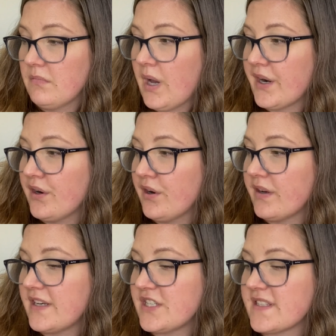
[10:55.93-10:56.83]
don't know,
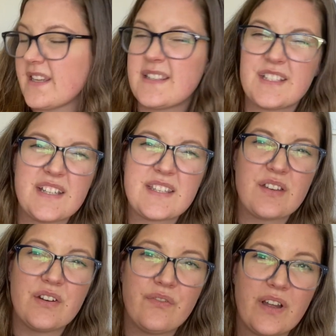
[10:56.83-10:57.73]
it's just sort
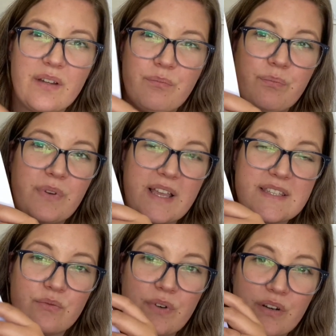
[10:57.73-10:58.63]
of I guess a
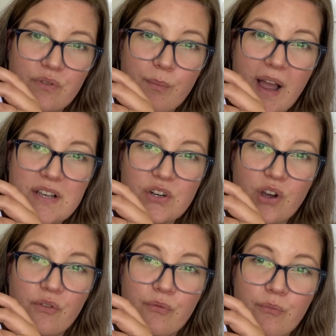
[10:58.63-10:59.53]
written reminder
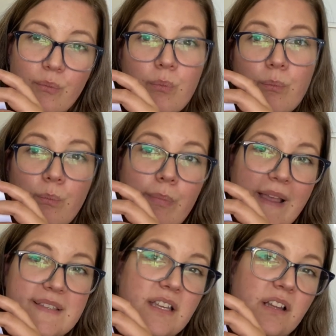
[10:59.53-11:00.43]
of
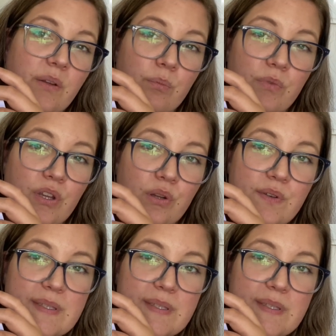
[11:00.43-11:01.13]
basically the loose